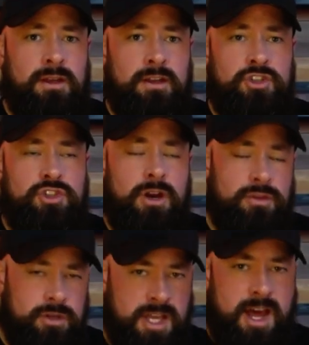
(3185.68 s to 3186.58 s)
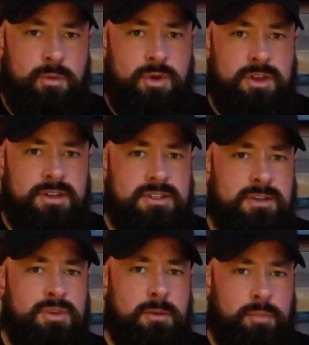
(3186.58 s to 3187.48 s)
share their time with us and
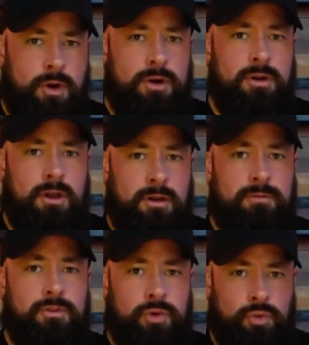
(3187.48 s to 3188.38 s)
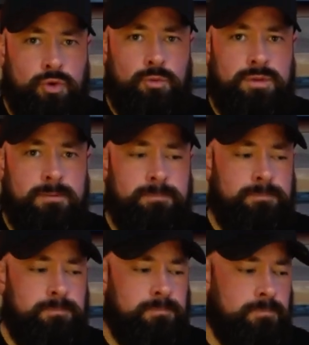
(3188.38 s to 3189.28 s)
to be a part of the group.
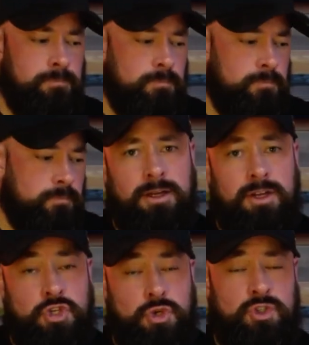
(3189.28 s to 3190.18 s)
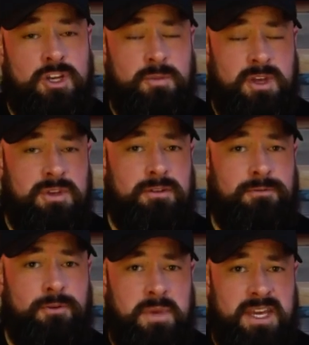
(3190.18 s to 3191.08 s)
It's a huge
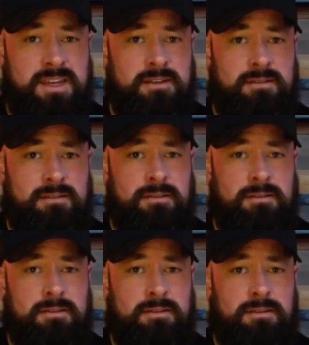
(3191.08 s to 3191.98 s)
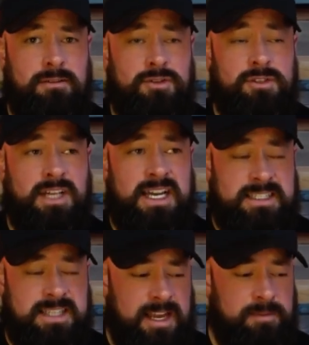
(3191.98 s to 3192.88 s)
commitment for me. There's a lot
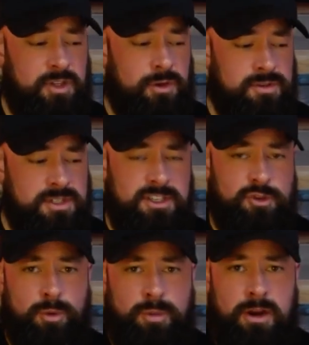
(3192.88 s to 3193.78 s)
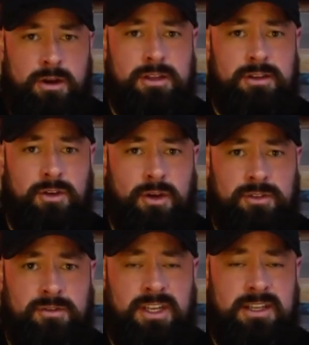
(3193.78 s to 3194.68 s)
of time that goes into preparing and
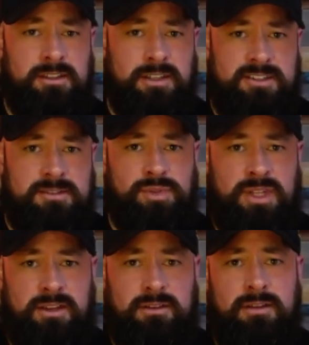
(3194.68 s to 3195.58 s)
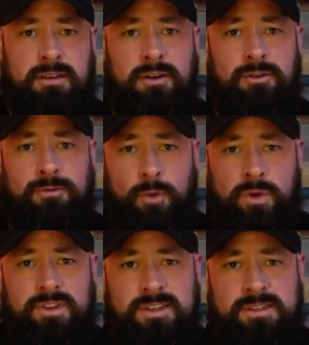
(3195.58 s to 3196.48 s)
cultivating the lesson plan
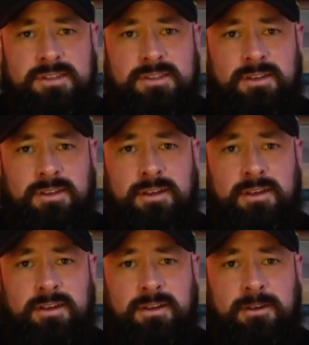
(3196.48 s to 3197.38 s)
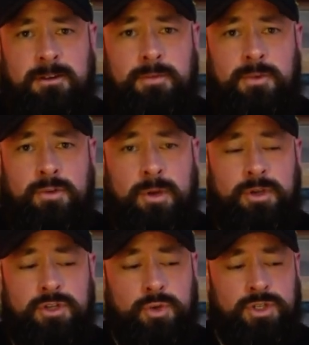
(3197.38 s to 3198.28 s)
for this. So I'm
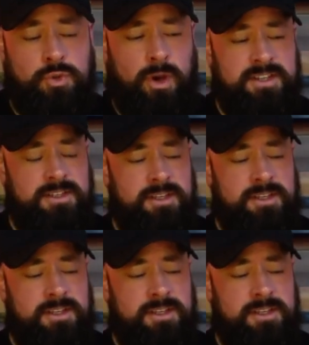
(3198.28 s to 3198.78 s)
going to do it twice a